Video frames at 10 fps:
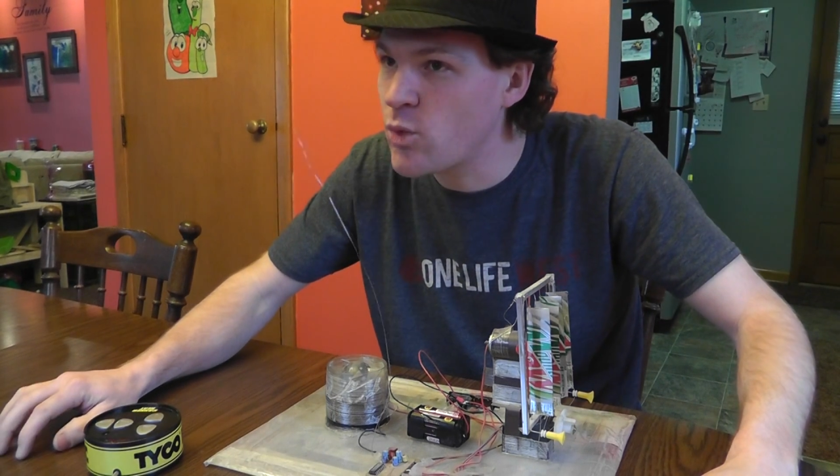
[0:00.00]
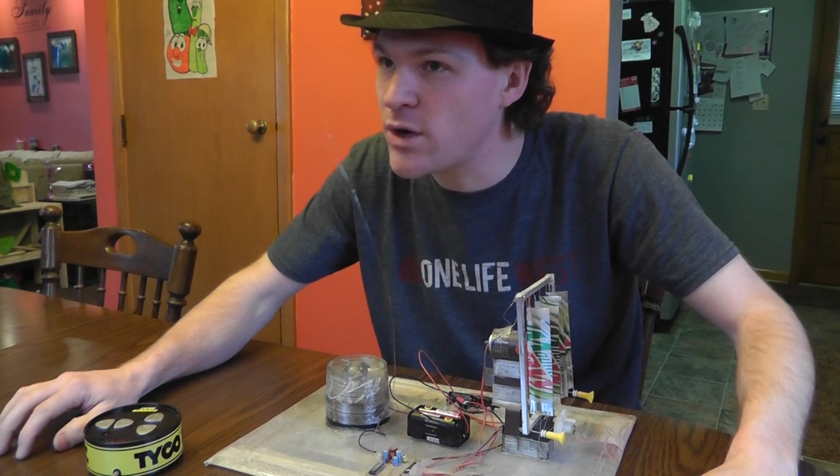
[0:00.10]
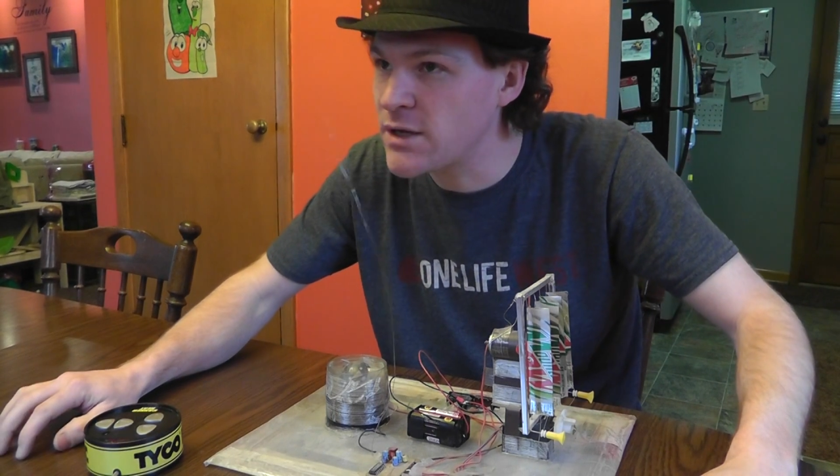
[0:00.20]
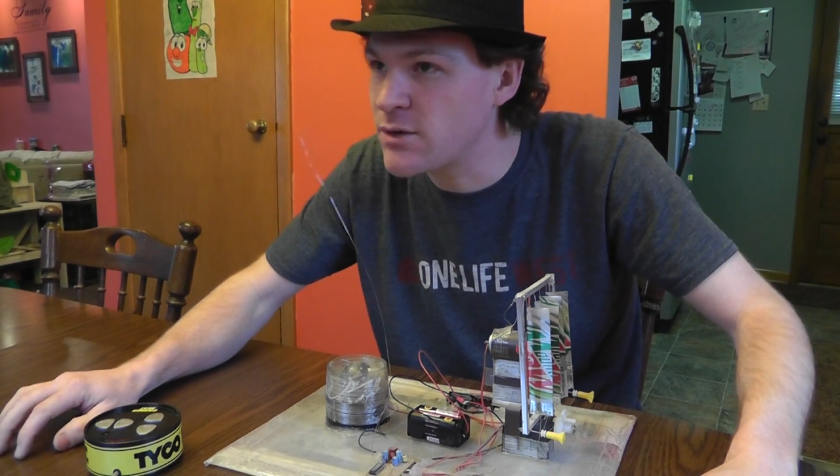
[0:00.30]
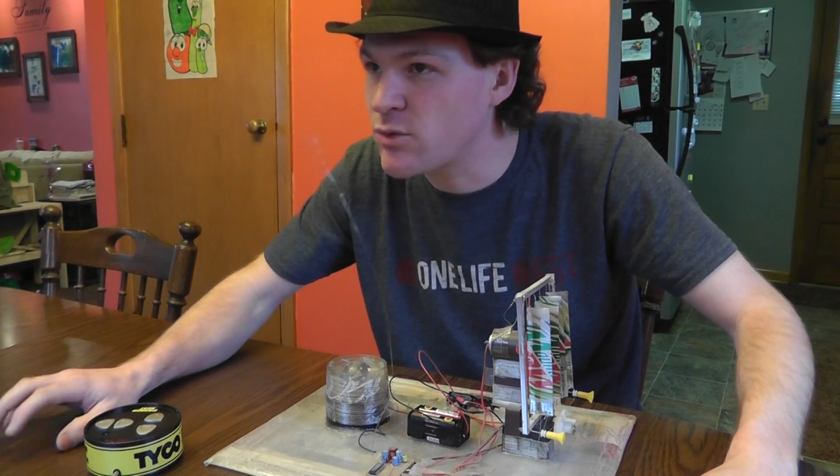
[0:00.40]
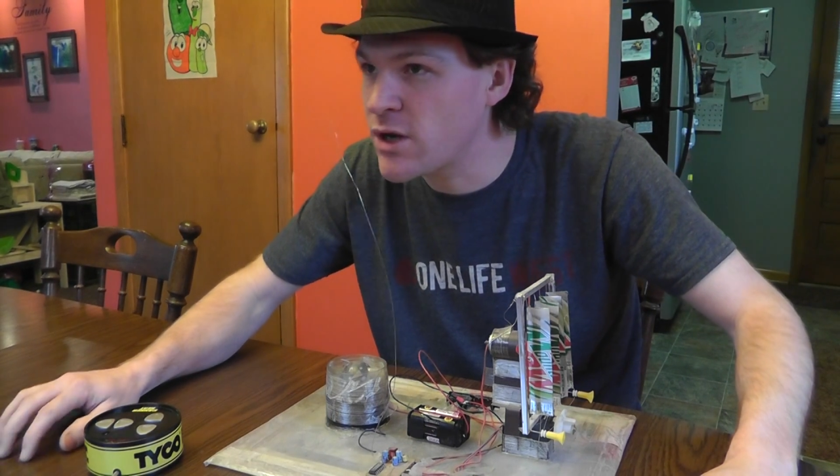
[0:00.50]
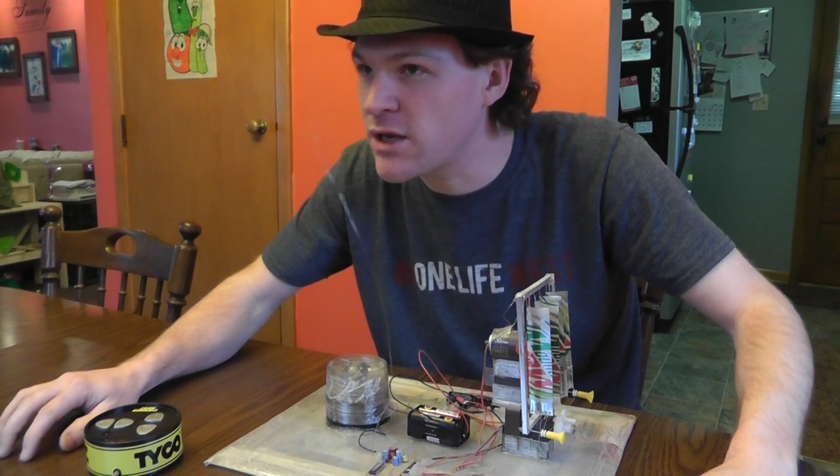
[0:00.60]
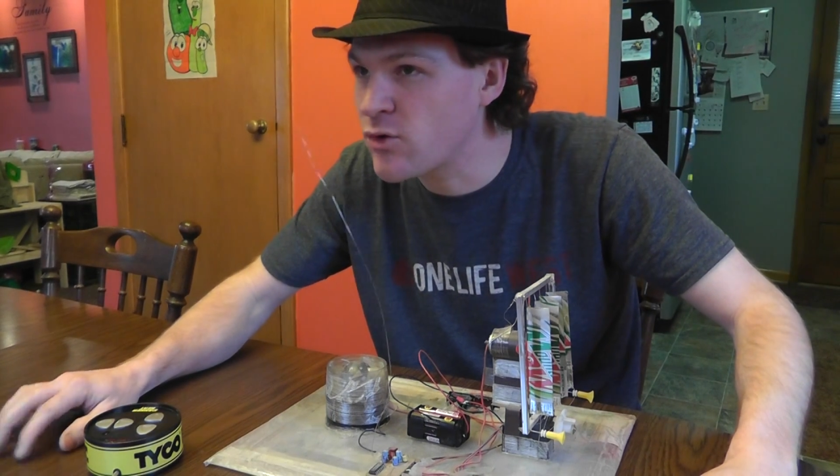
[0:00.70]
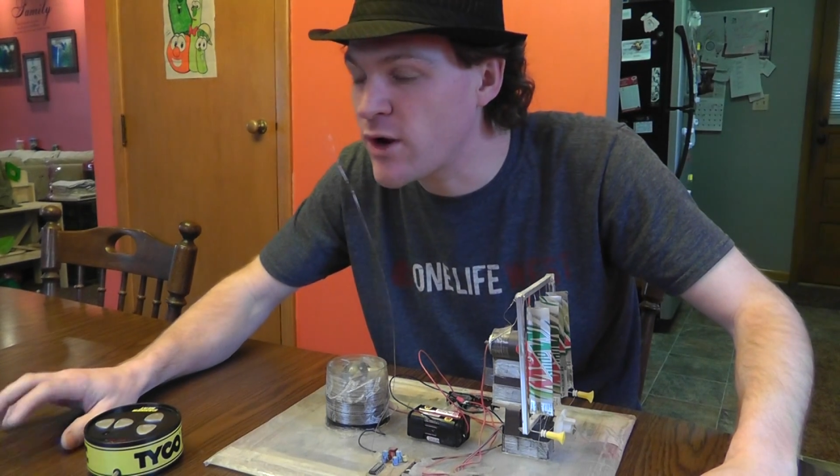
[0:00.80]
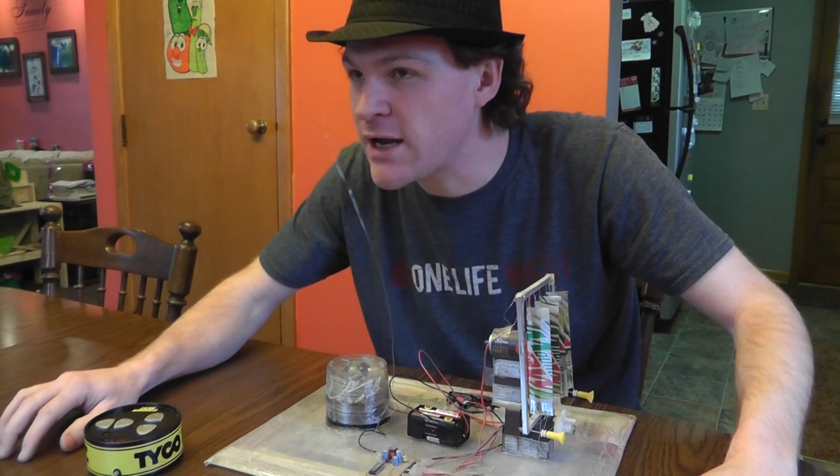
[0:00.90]
what
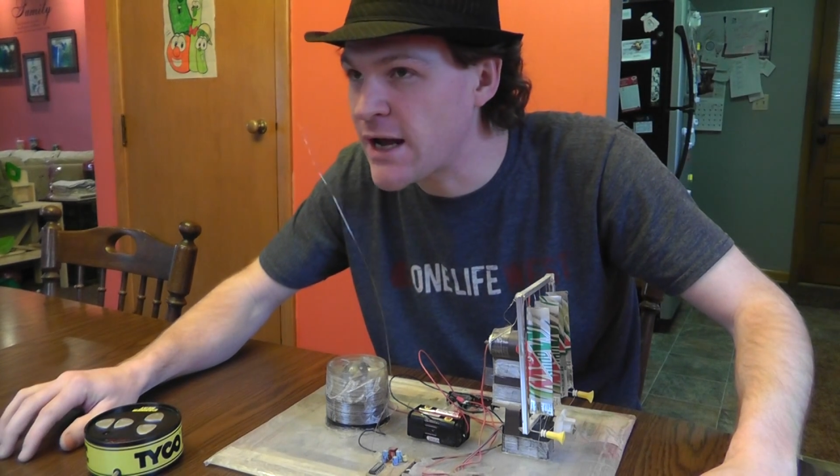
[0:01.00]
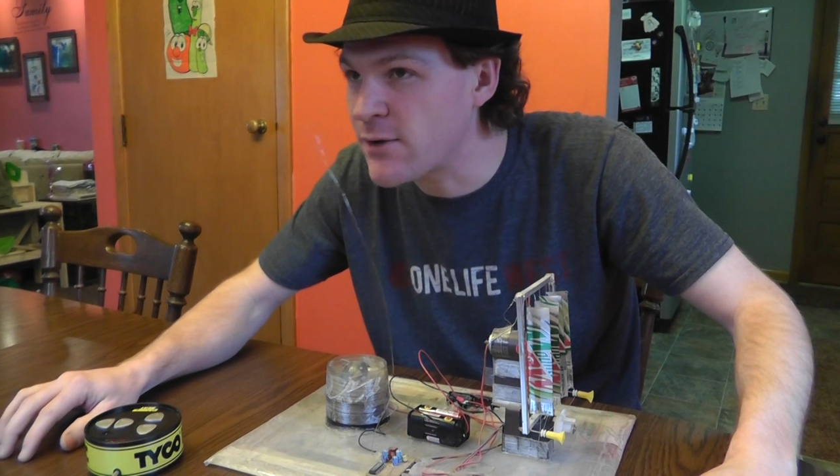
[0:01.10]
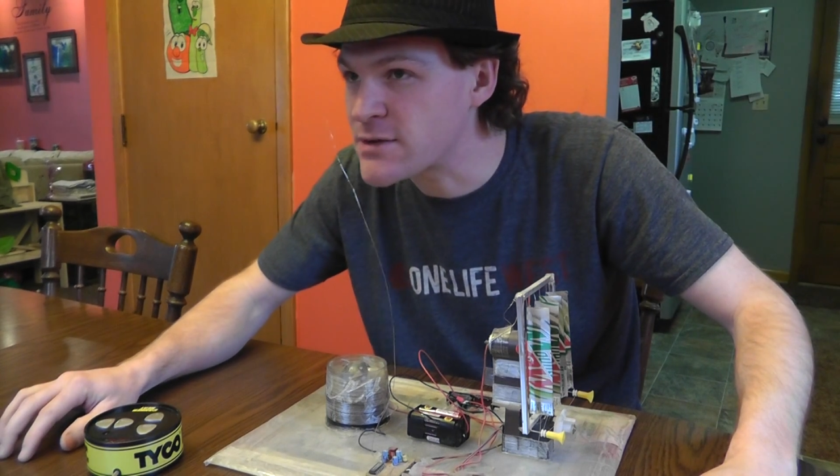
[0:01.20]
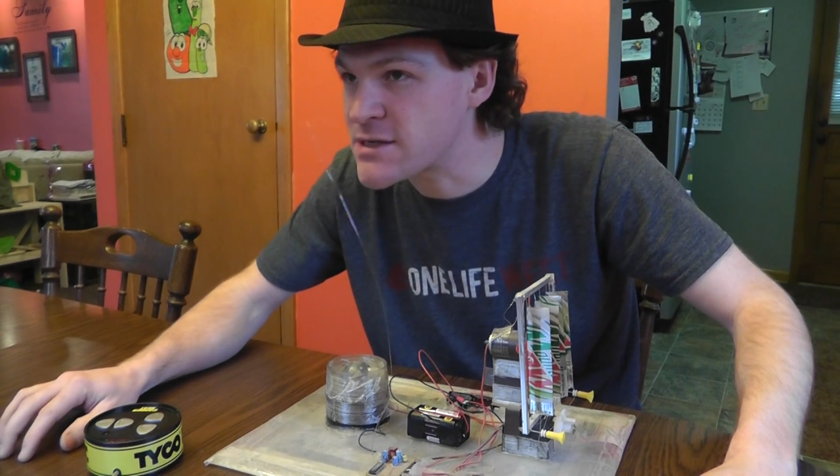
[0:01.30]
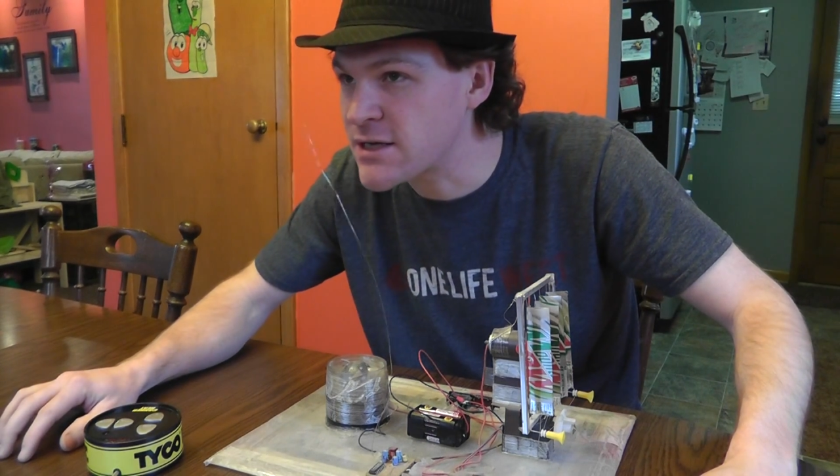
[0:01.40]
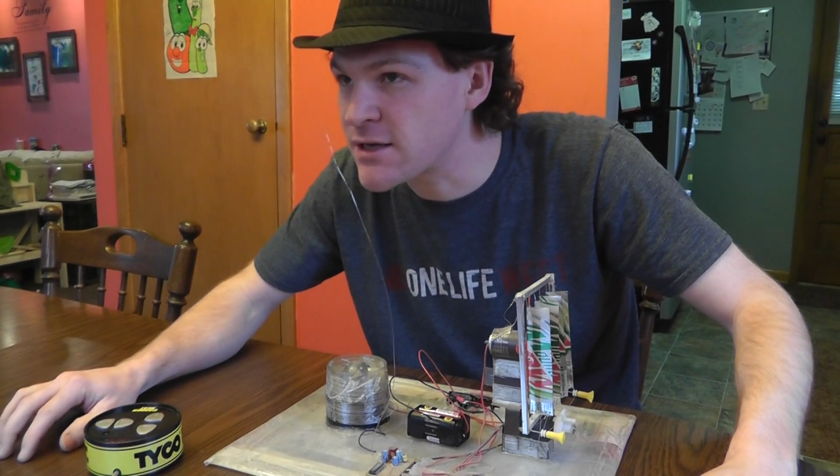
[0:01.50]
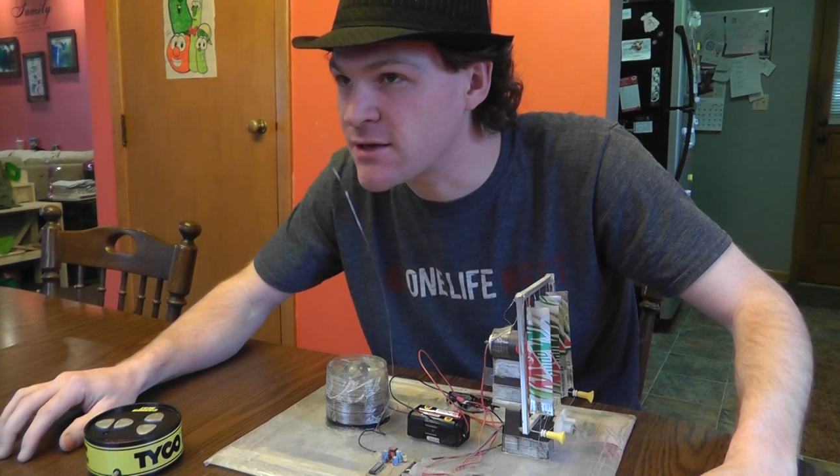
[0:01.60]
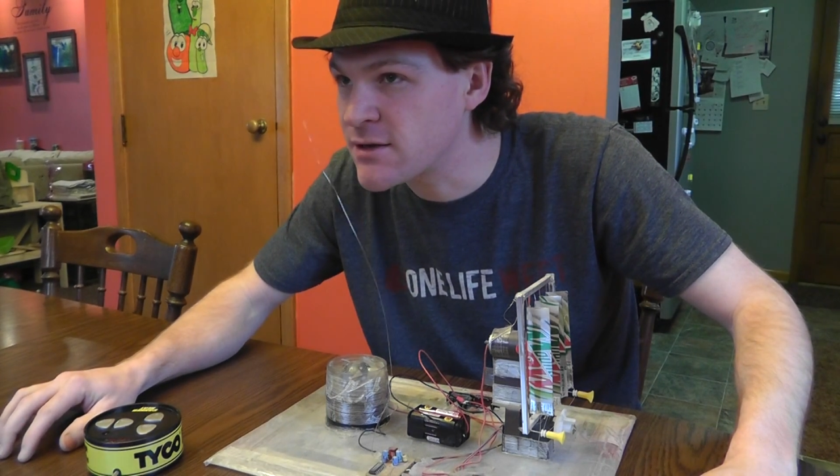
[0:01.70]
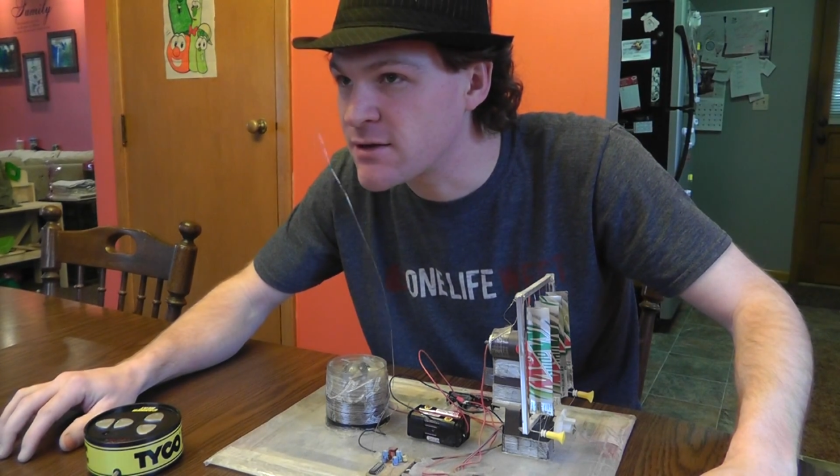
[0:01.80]
what grade I was in.